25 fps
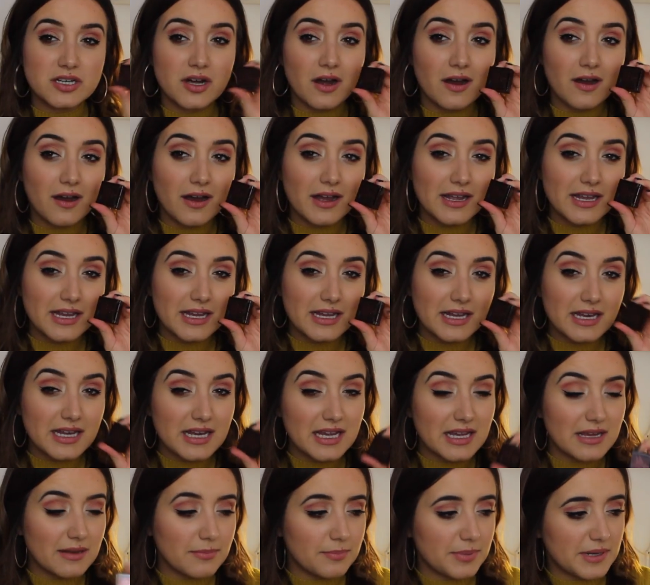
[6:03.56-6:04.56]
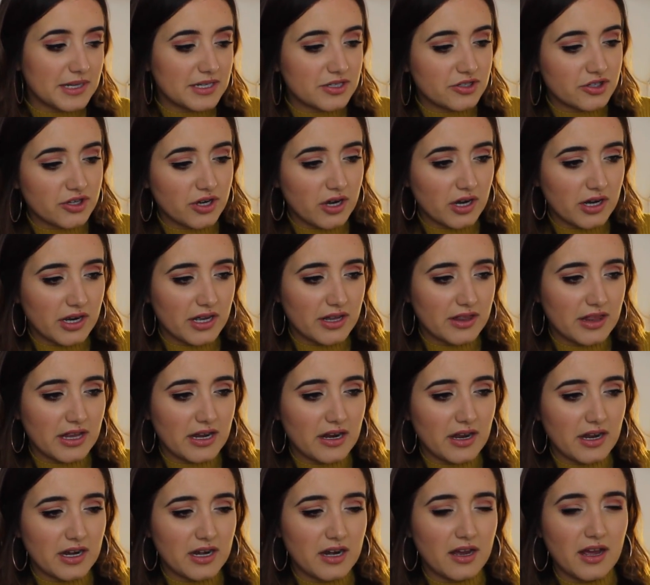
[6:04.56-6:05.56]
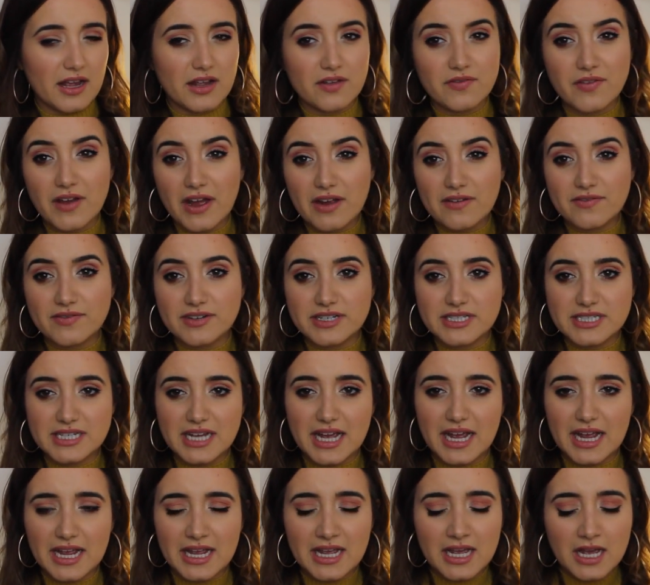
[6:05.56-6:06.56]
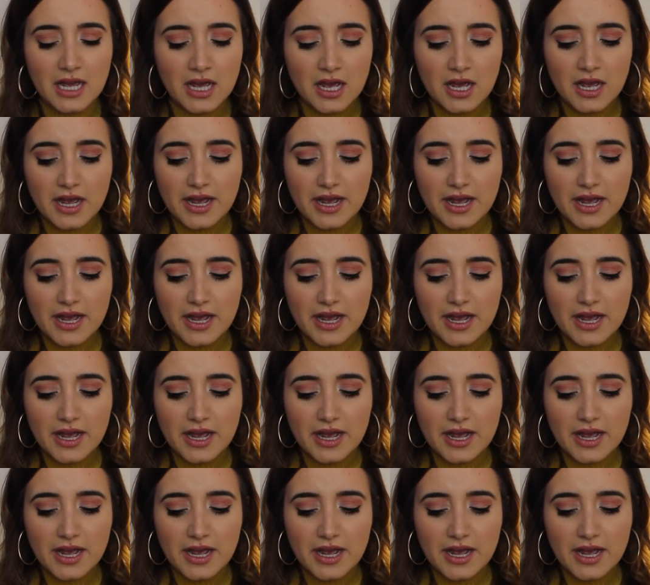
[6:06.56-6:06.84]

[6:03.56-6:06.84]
a tiny bit darker than I like for every day,